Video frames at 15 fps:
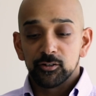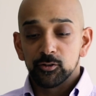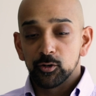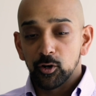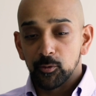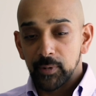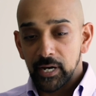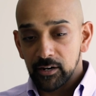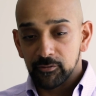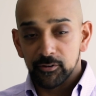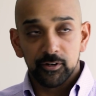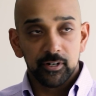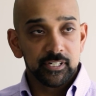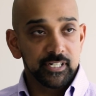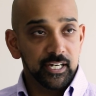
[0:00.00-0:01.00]
you go back for your
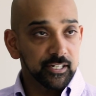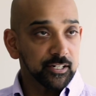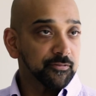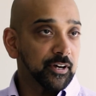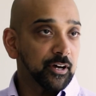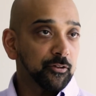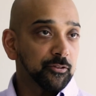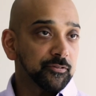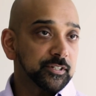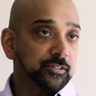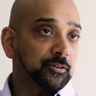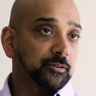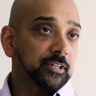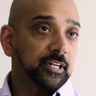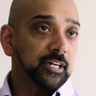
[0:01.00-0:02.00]
executive health
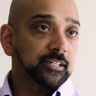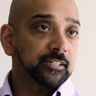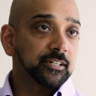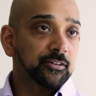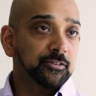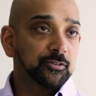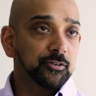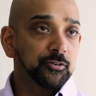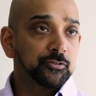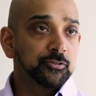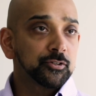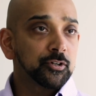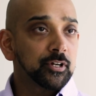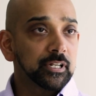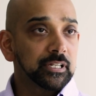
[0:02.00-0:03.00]
physical the next year. So there's
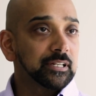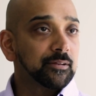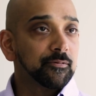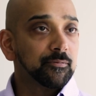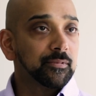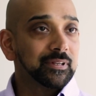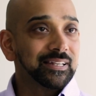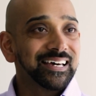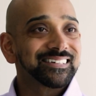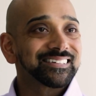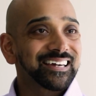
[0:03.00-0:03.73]
no, less